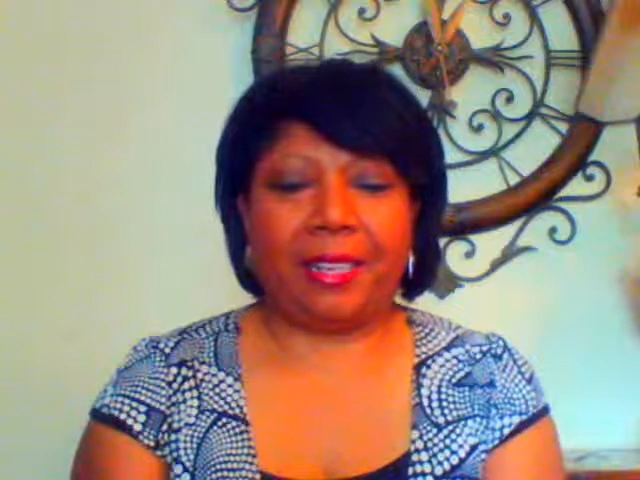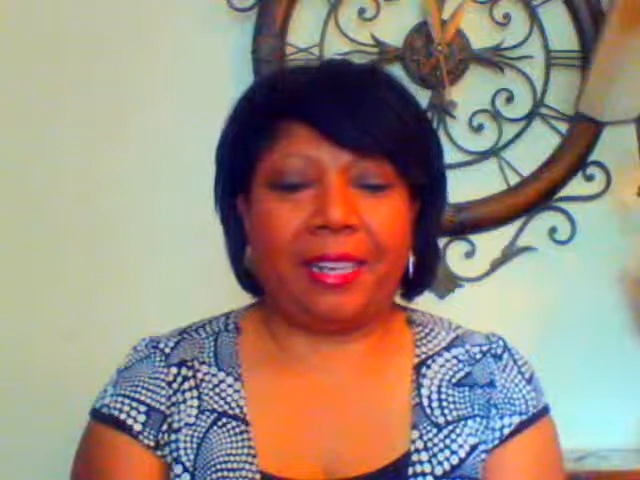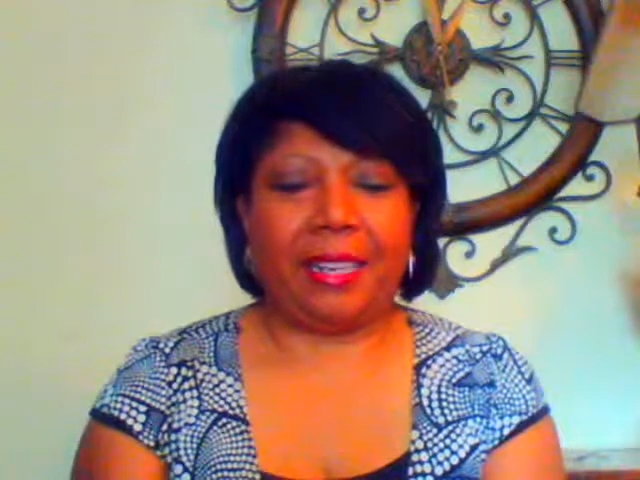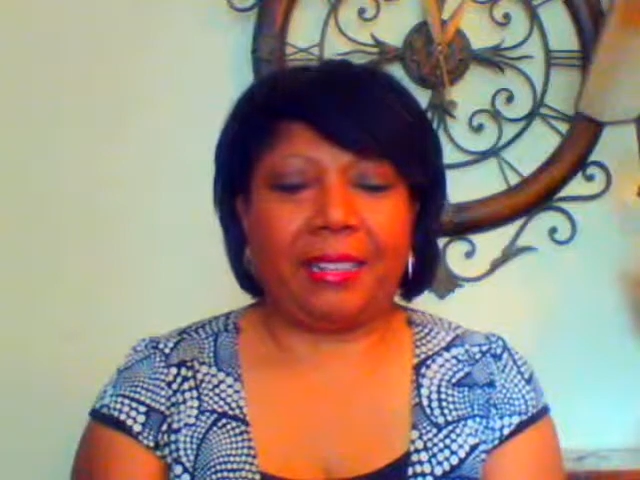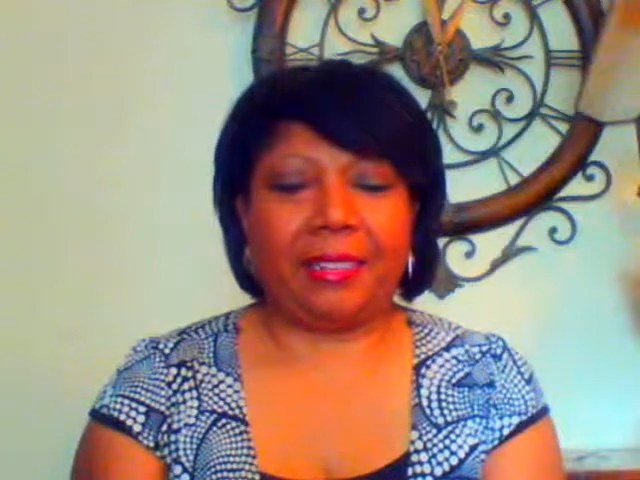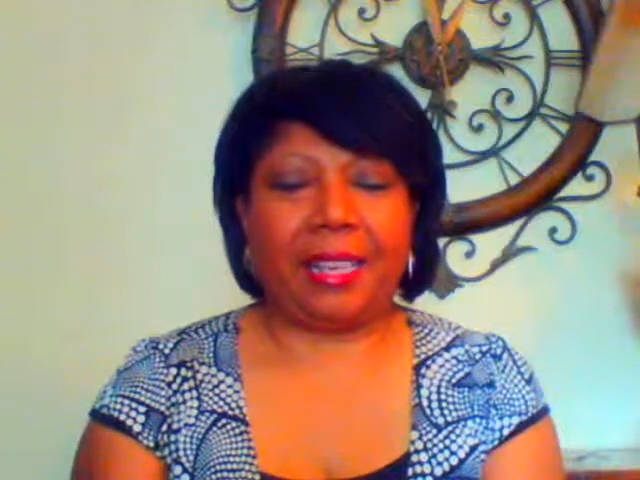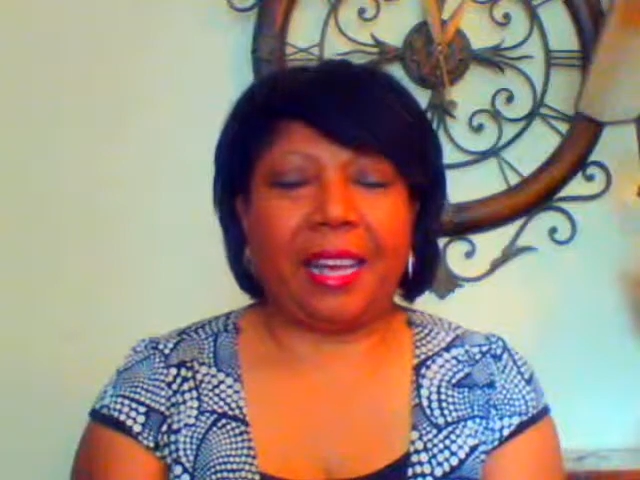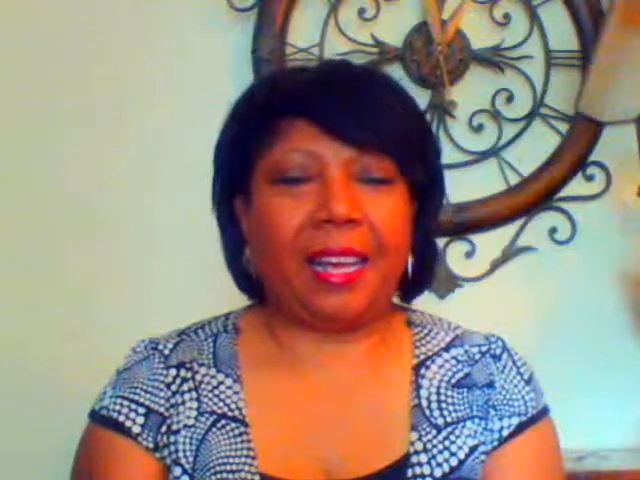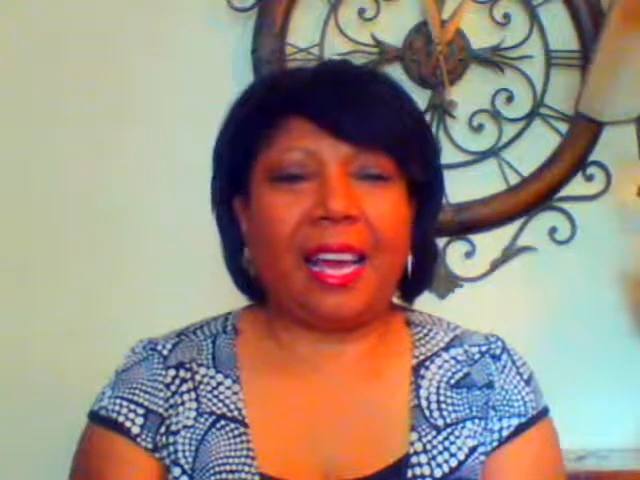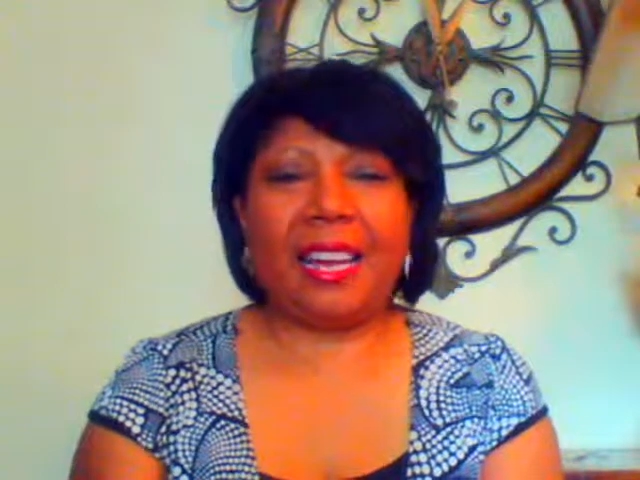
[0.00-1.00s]
things.
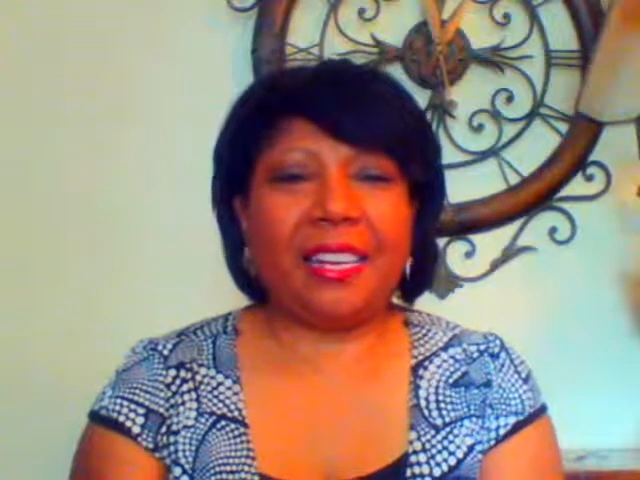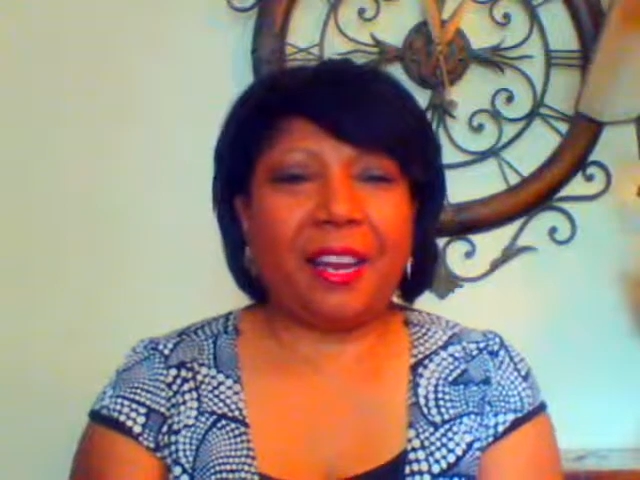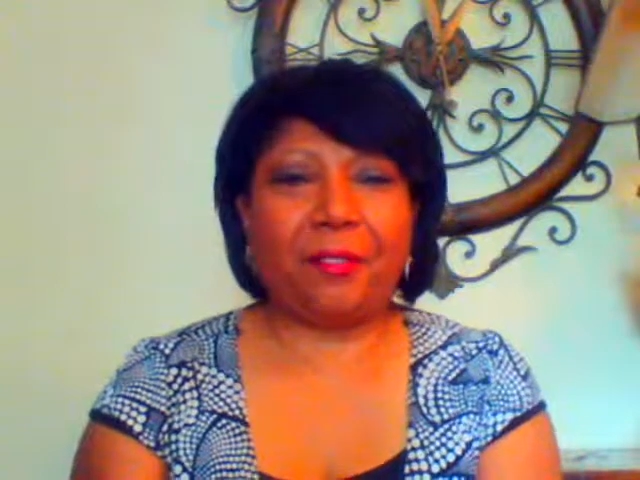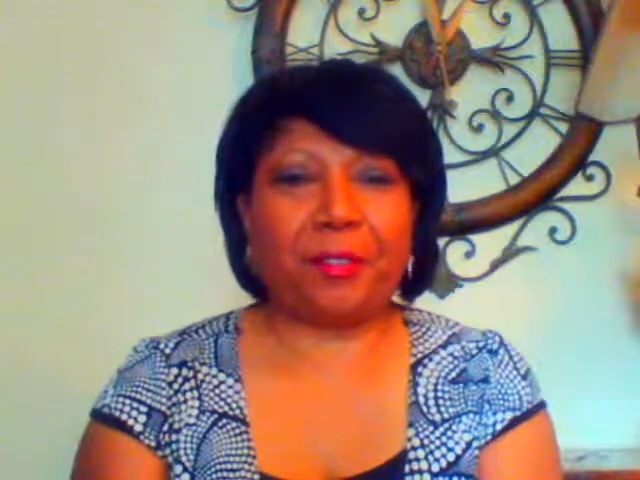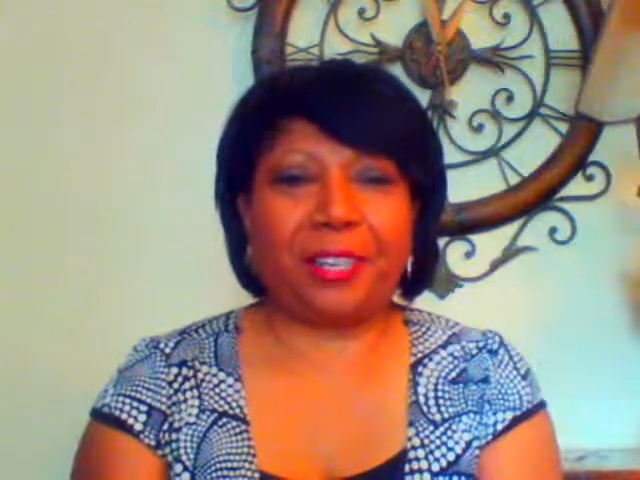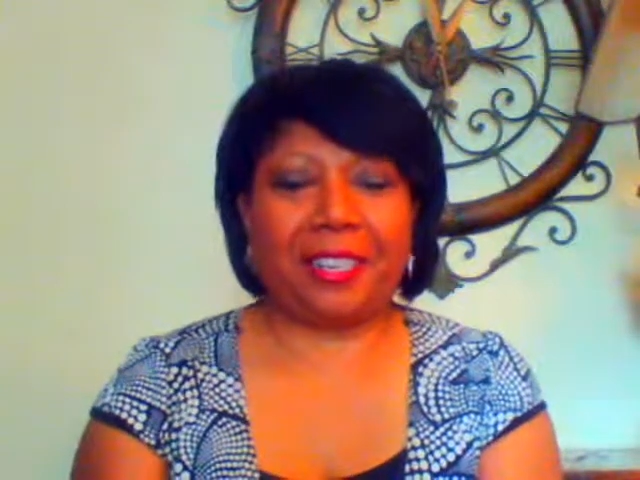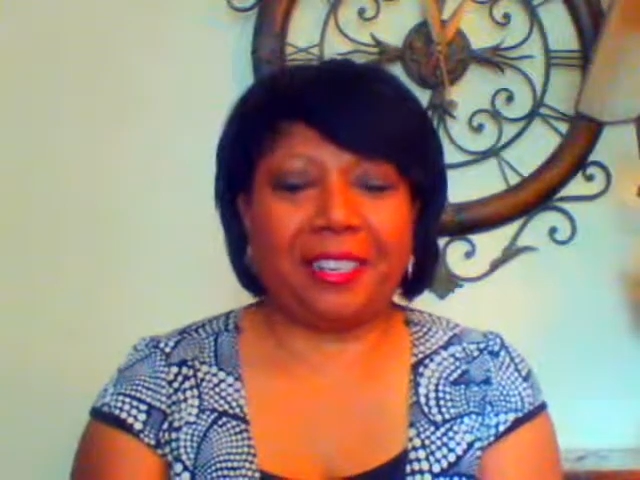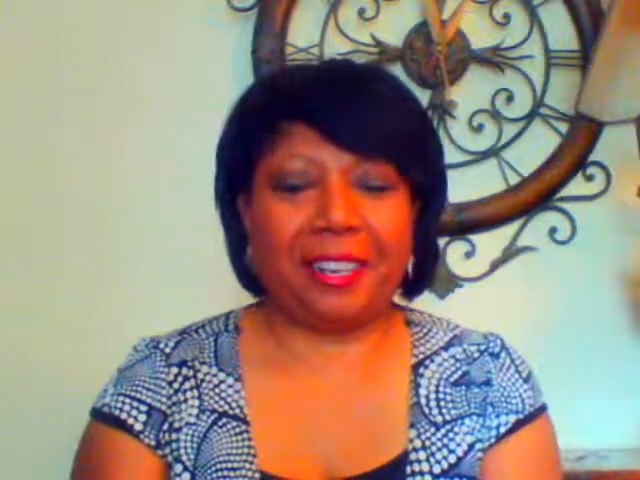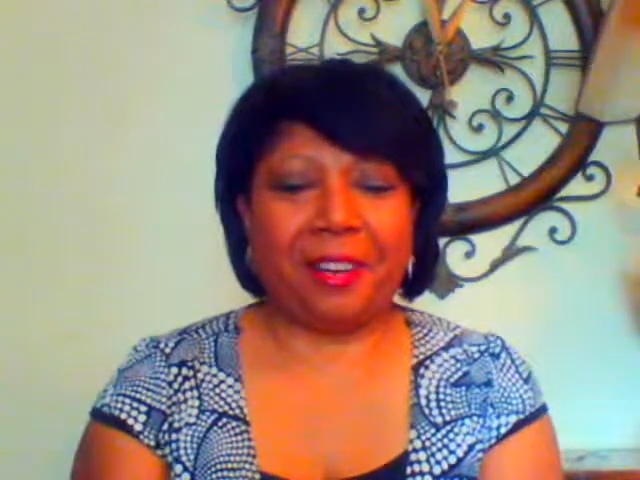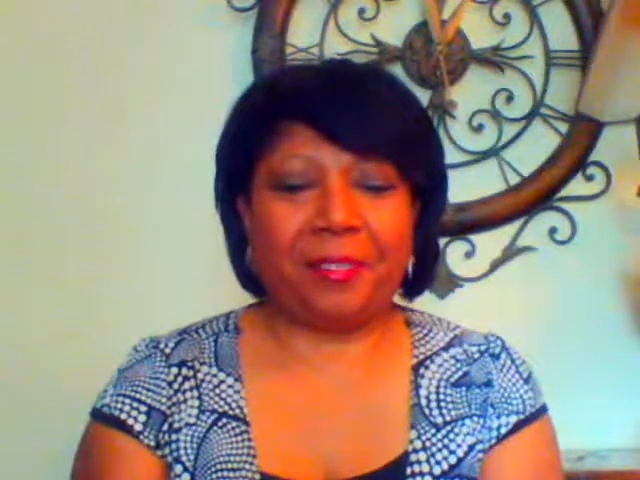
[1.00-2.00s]
I never get
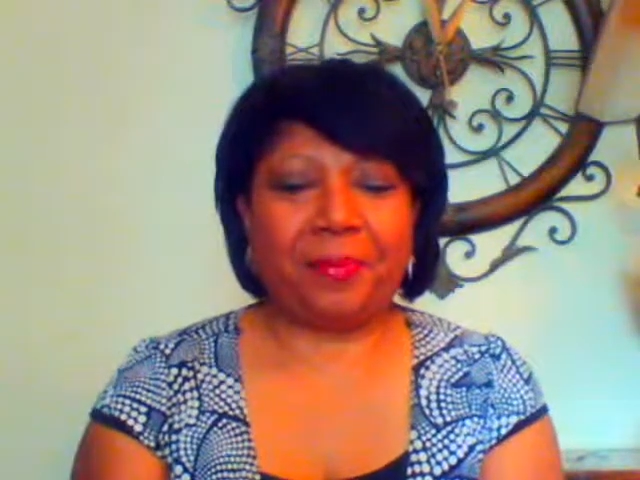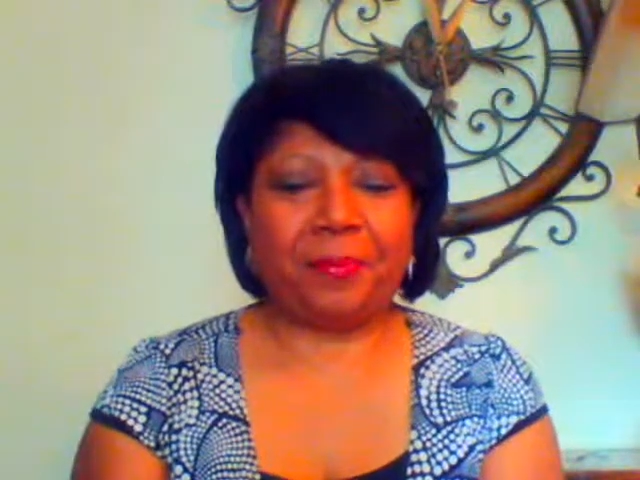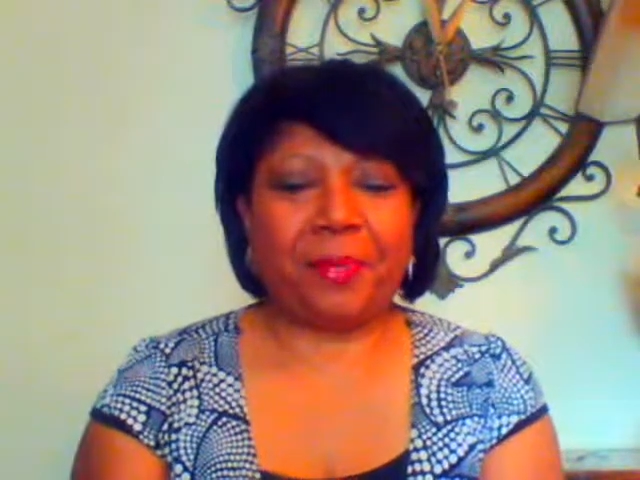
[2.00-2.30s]
enough.